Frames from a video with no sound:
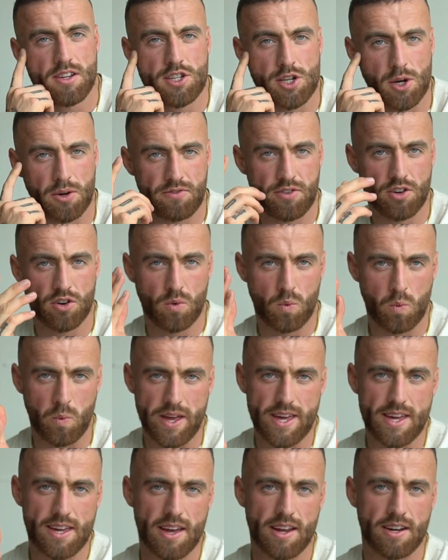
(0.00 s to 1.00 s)
So if you're
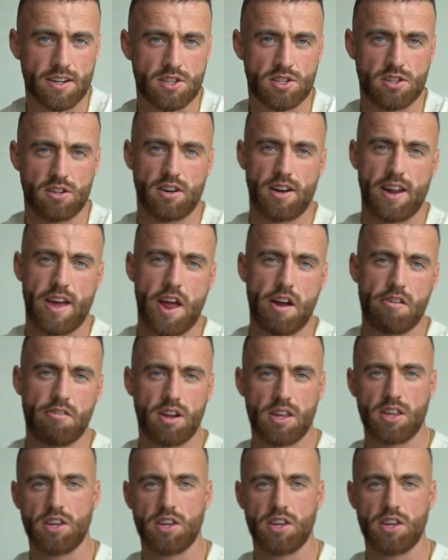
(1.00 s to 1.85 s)
weak in a certain area,